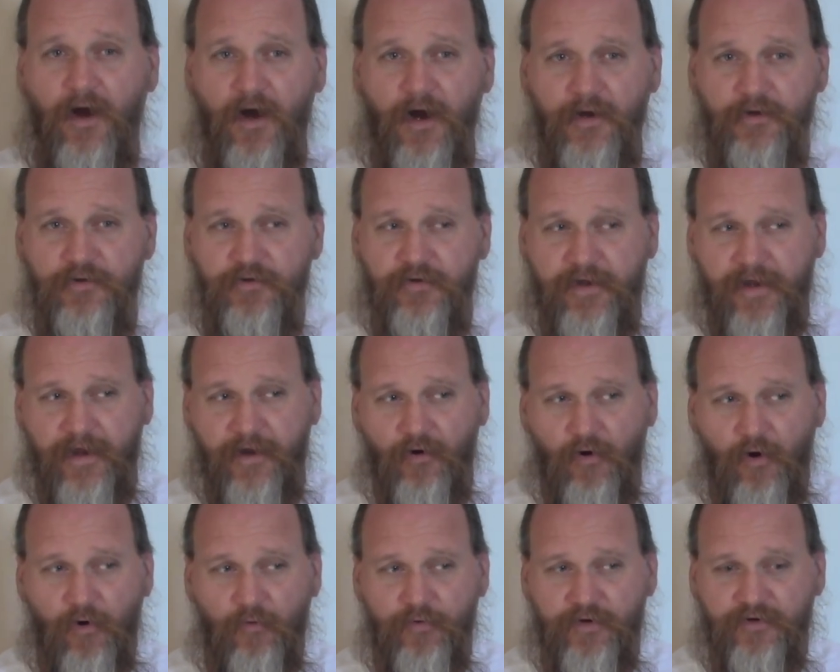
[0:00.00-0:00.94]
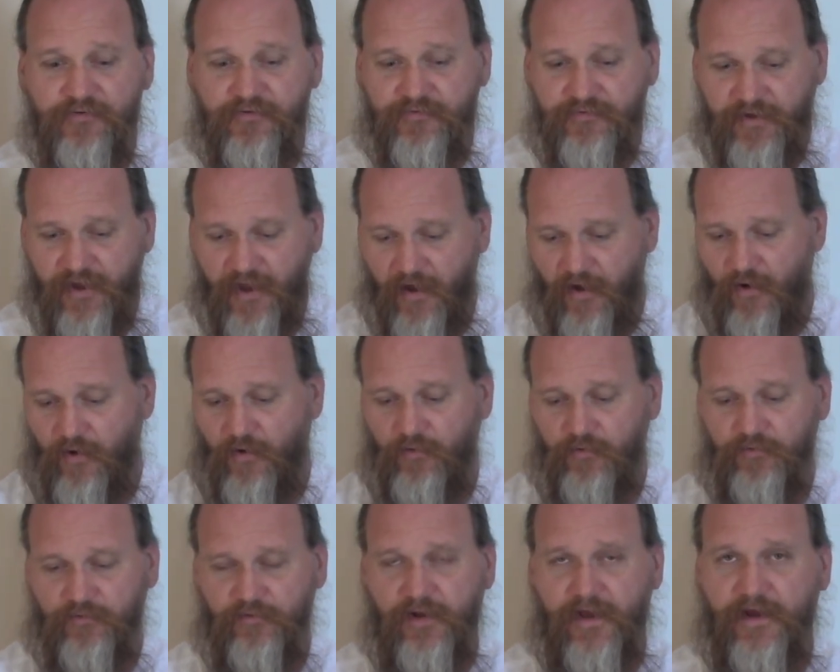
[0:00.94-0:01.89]
You can't always
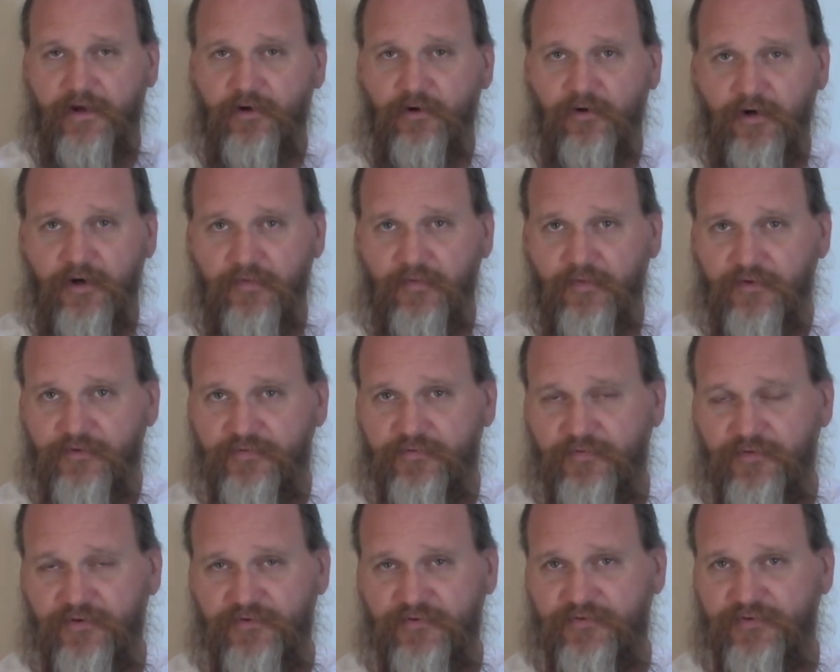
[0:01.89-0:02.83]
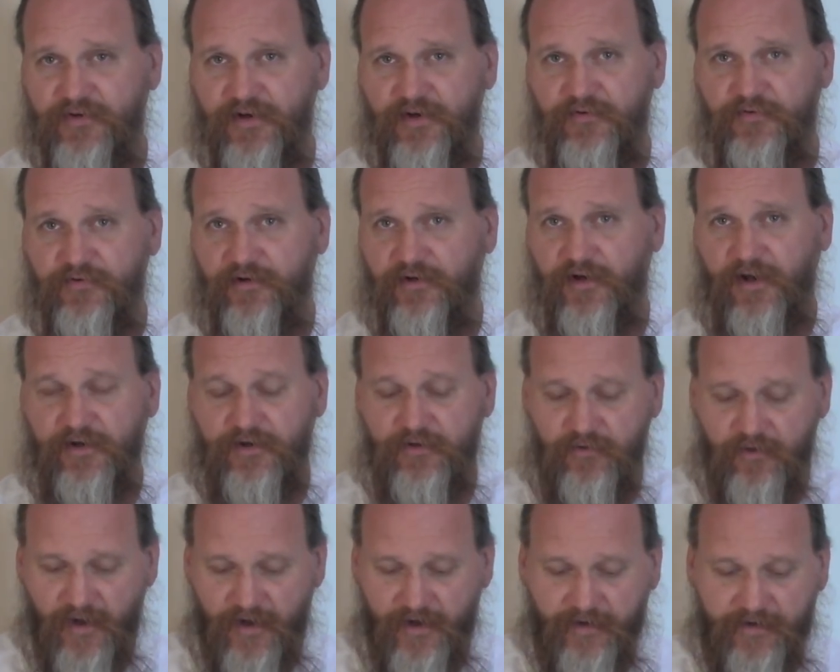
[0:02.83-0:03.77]
tell later in the season. Like,
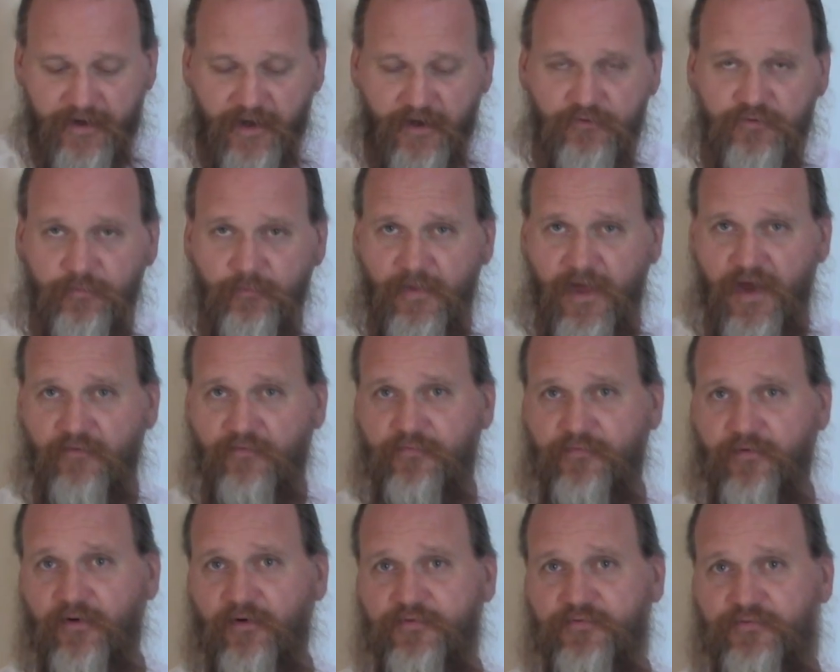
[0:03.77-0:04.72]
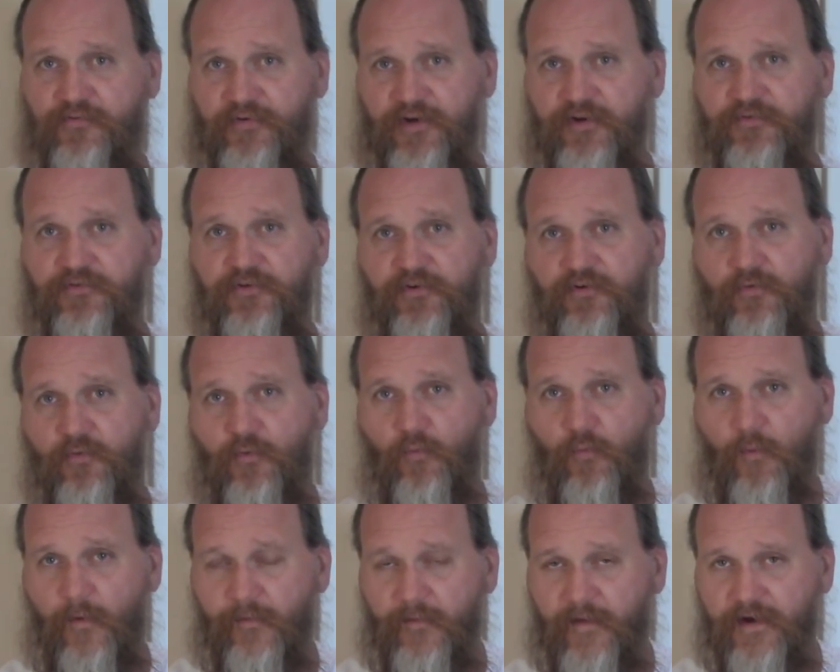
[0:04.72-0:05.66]
you got to catch them that first
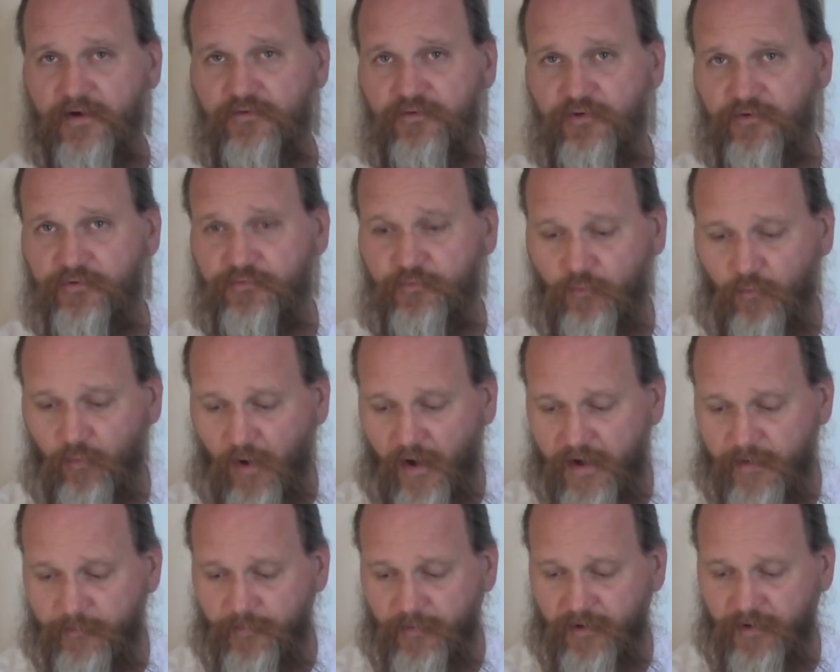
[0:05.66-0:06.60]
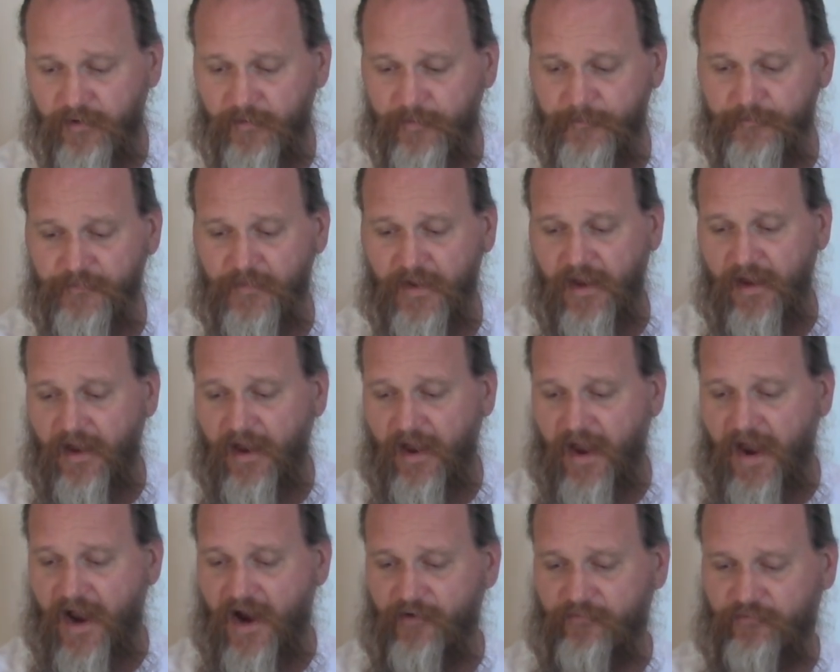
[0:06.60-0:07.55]
season when they just ripen.
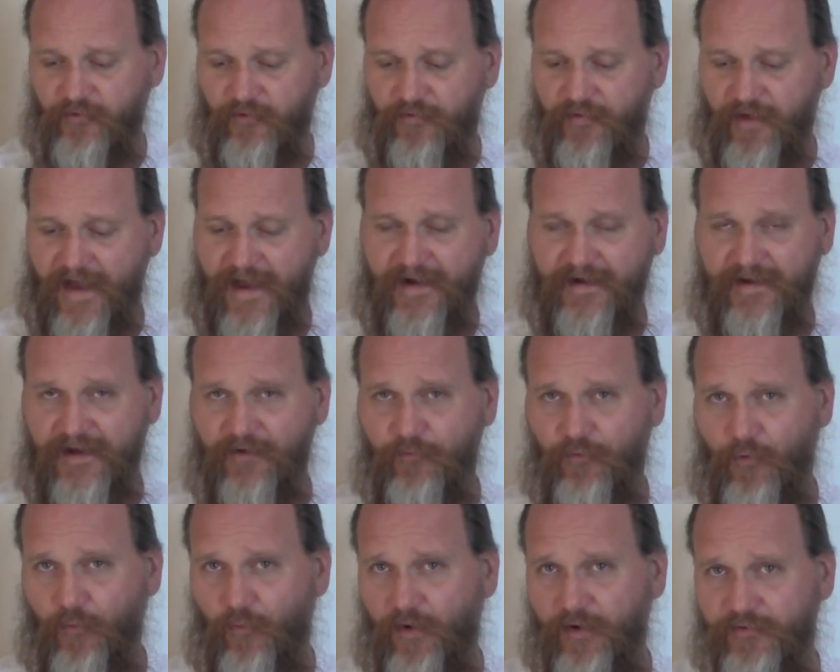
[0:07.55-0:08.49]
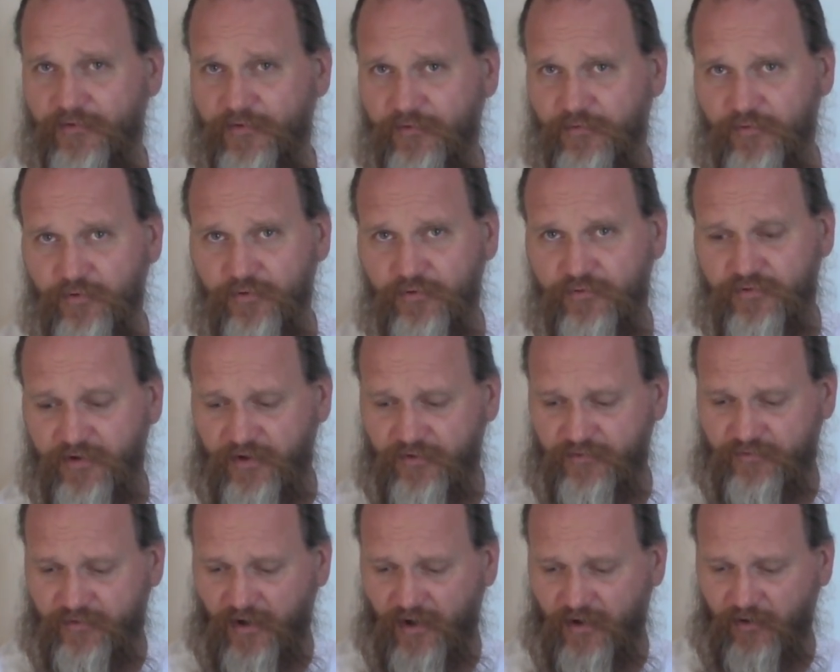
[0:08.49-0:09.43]
After that, even the ones that do
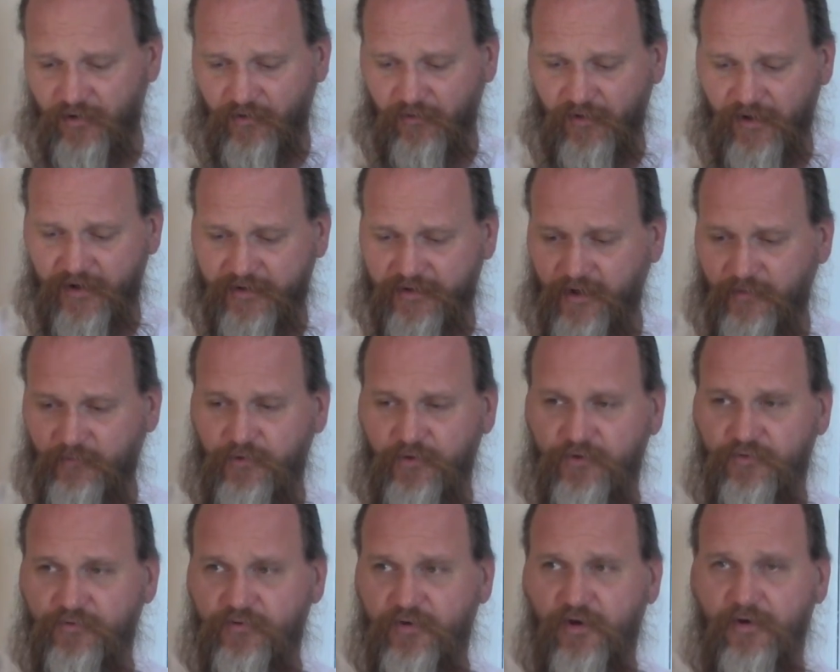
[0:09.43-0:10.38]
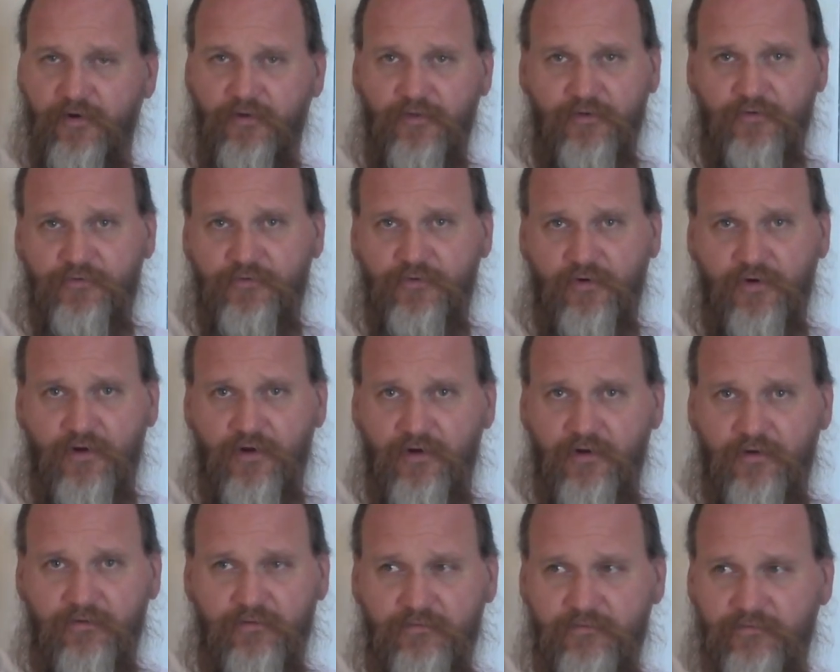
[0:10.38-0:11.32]
change color, a lot of times they just go to this sort
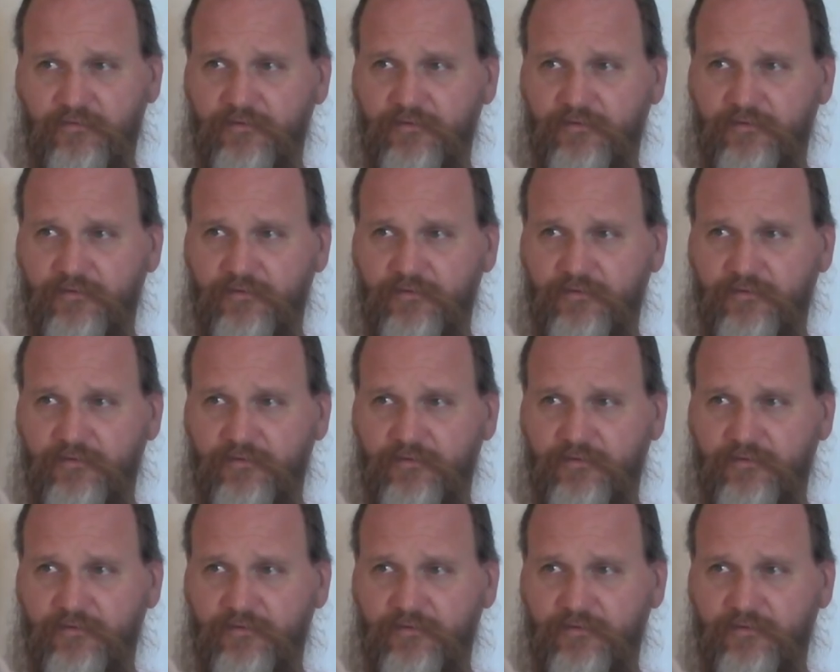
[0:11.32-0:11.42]
of,